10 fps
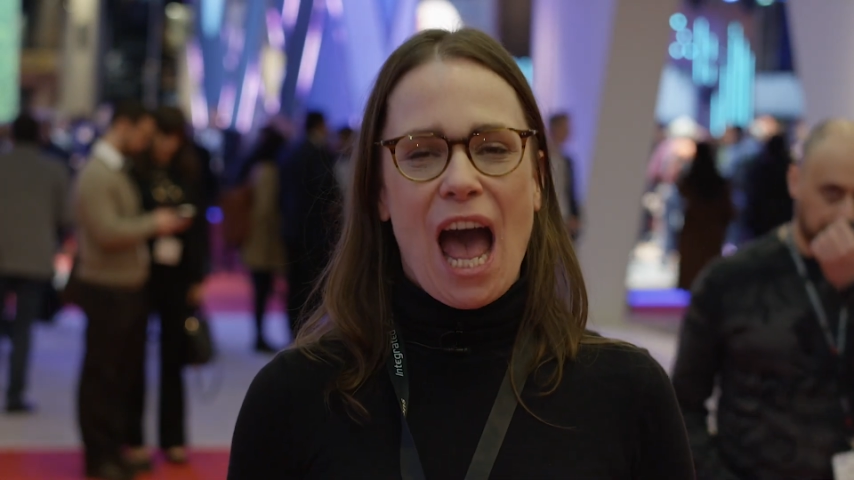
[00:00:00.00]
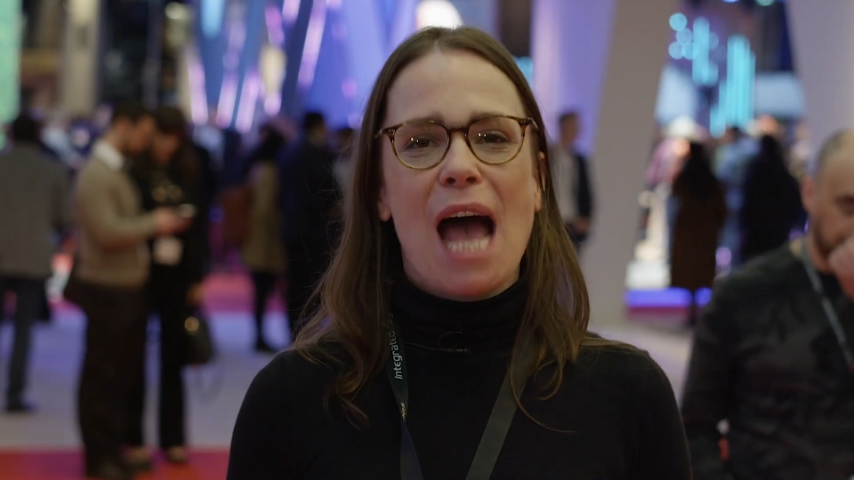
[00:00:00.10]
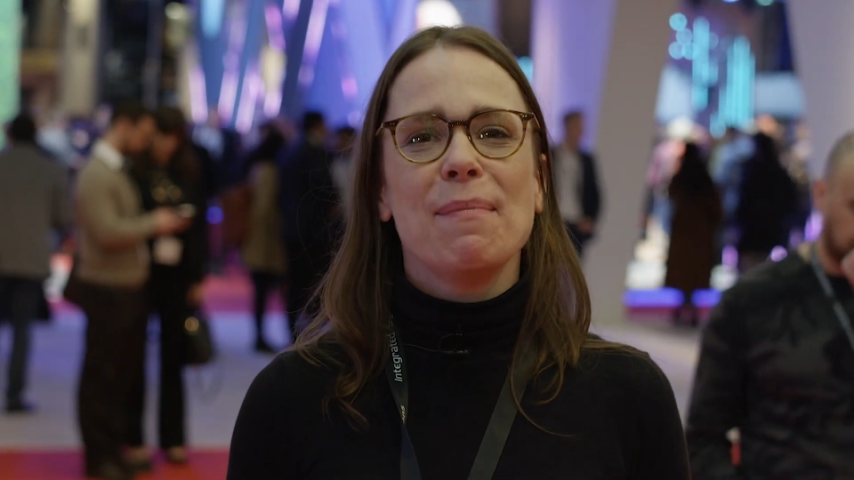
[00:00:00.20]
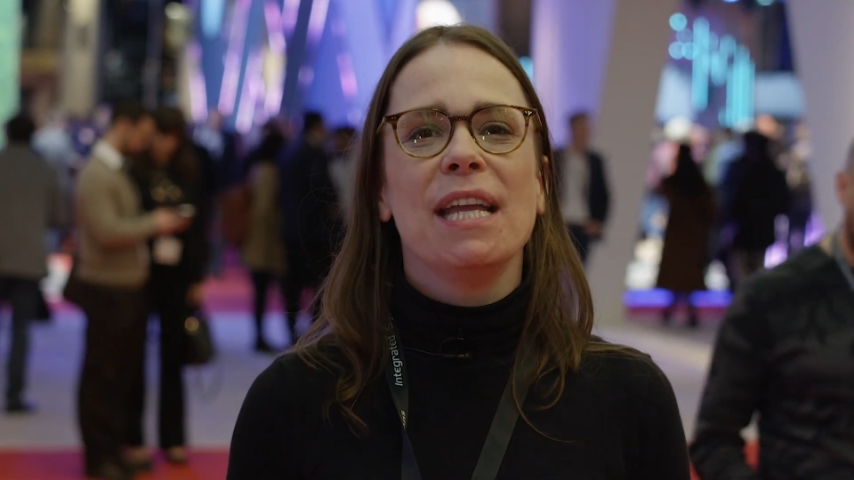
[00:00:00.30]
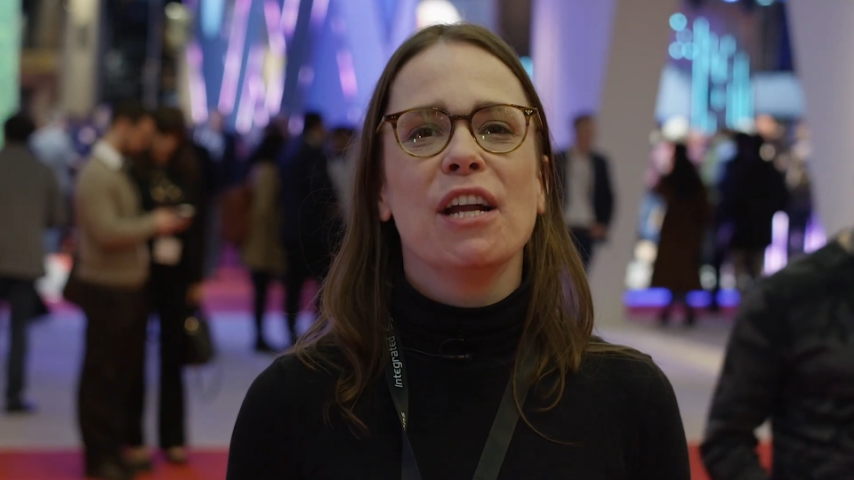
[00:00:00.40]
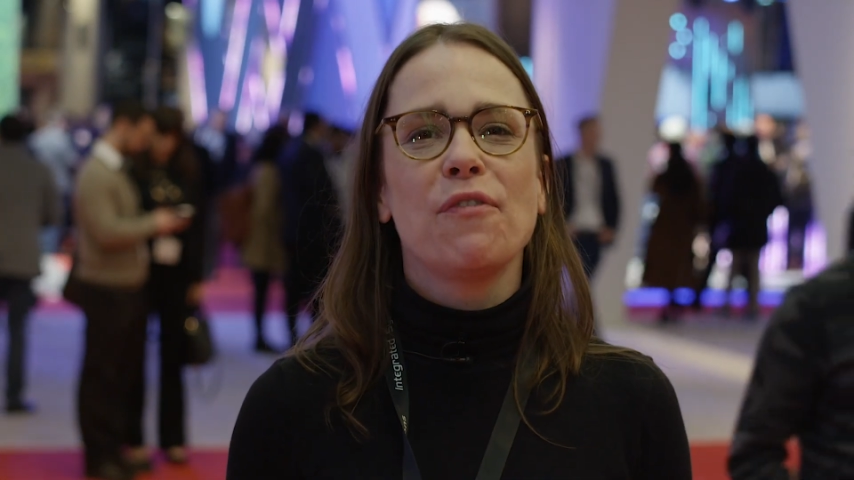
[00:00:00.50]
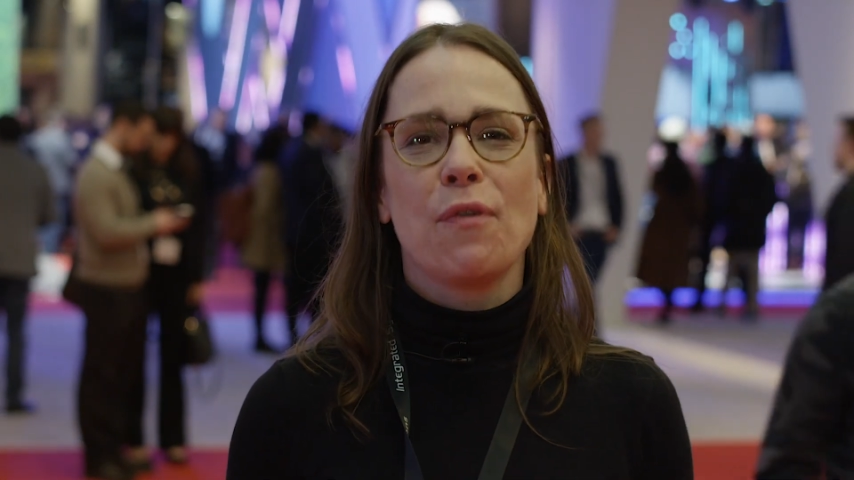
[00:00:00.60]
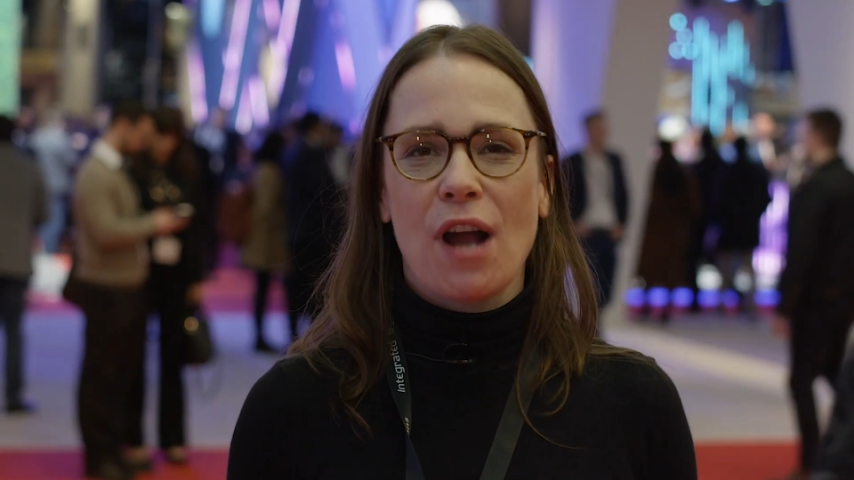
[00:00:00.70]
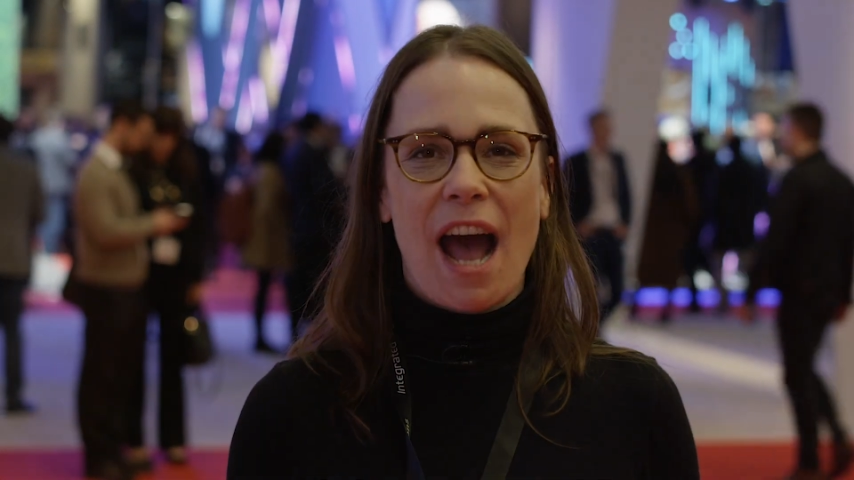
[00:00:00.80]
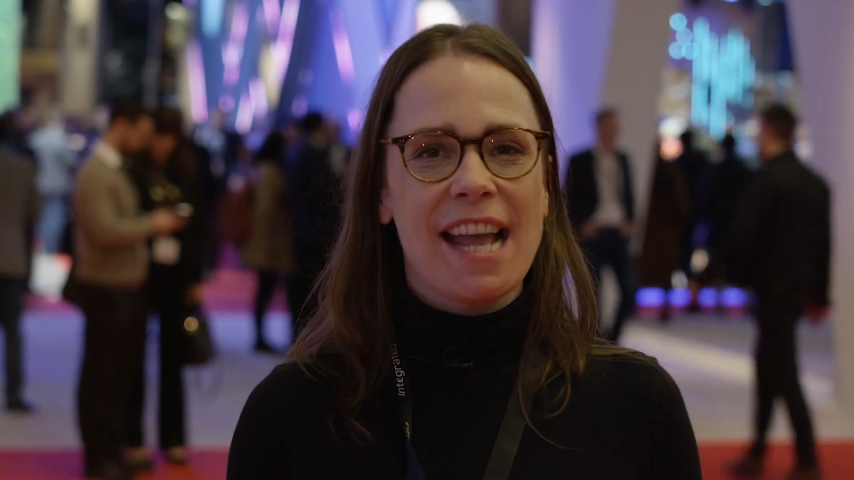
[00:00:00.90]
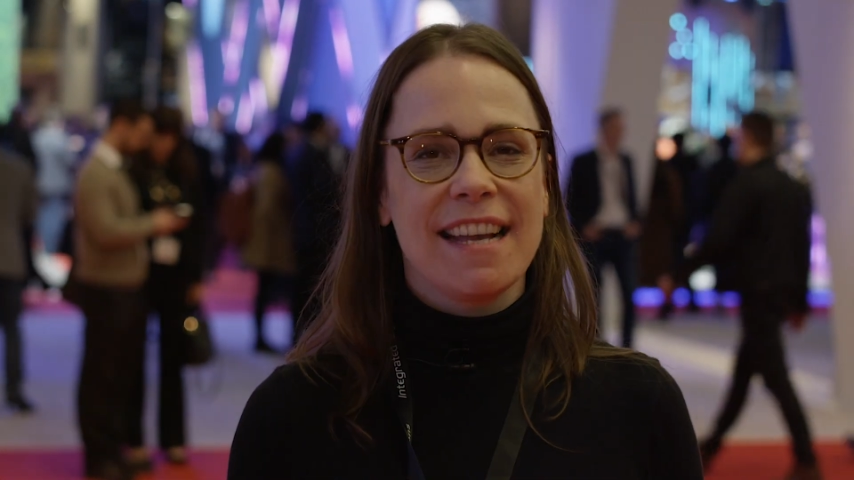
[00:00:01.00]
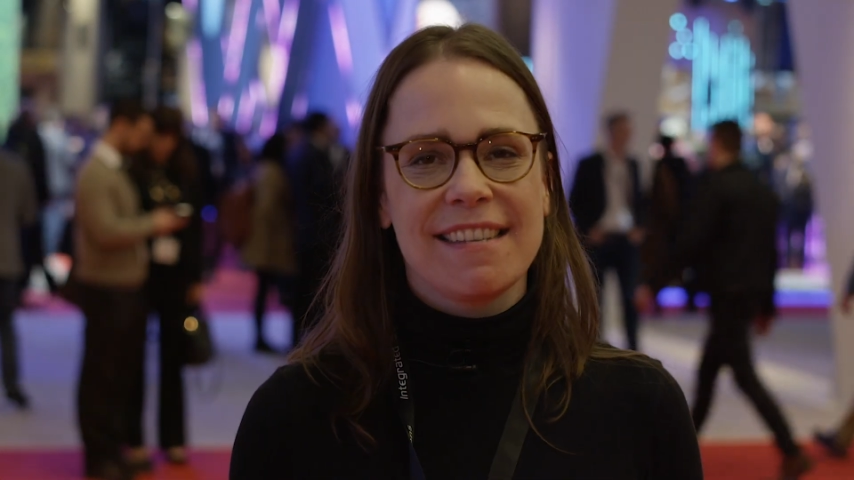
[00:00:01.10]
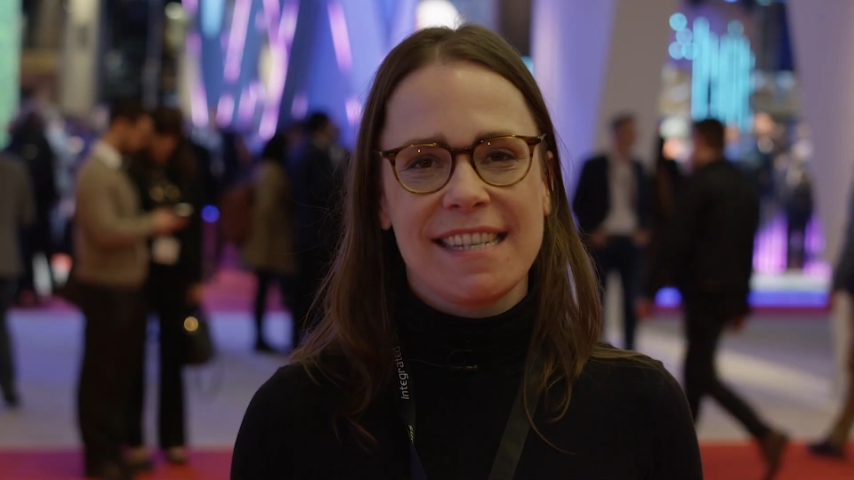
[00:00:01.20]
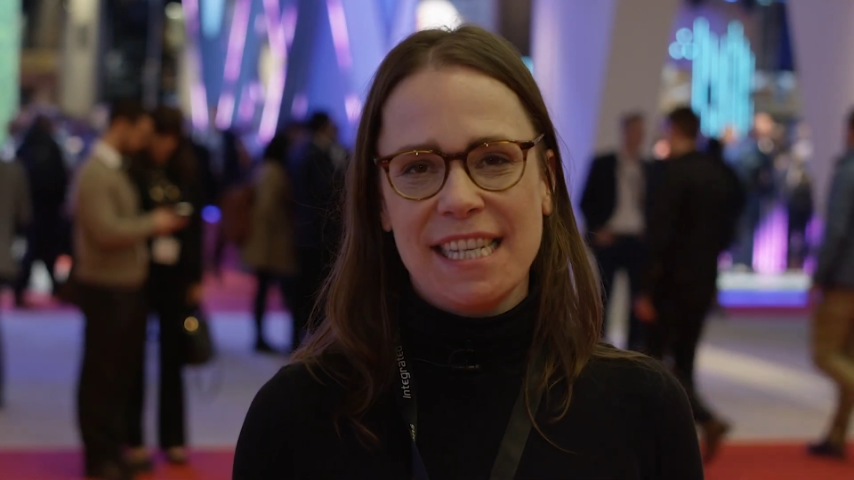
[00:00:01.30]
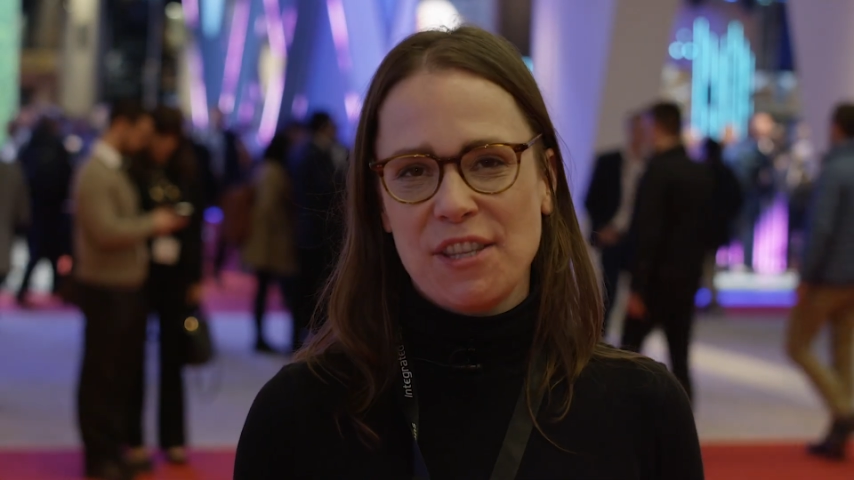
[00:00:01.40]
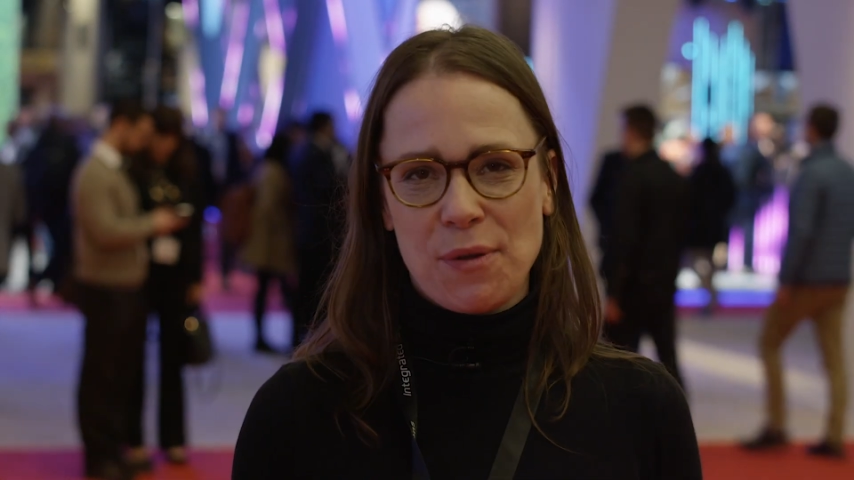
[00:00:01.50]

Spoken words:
I'm here for ISE